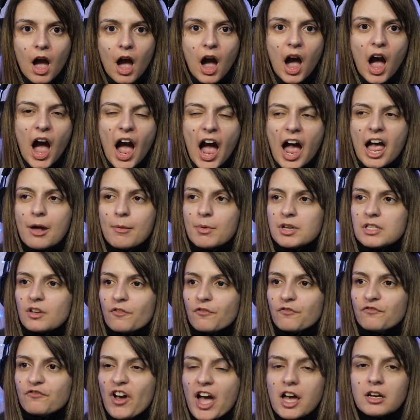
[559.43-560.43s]
I am a
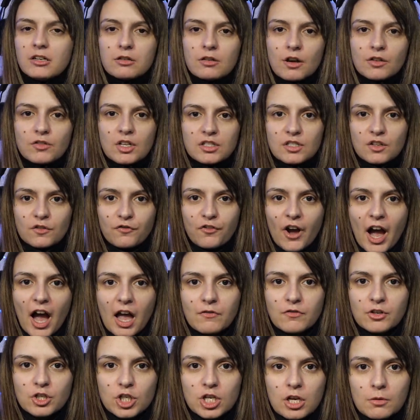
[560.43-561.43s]
defender of the
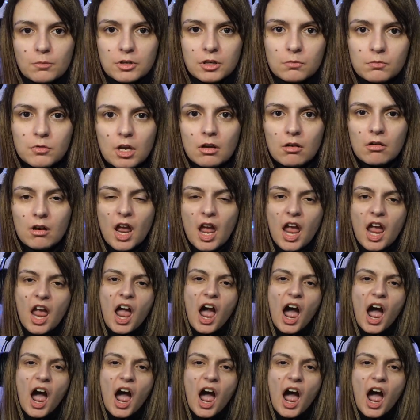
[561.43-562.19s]
survivorship community.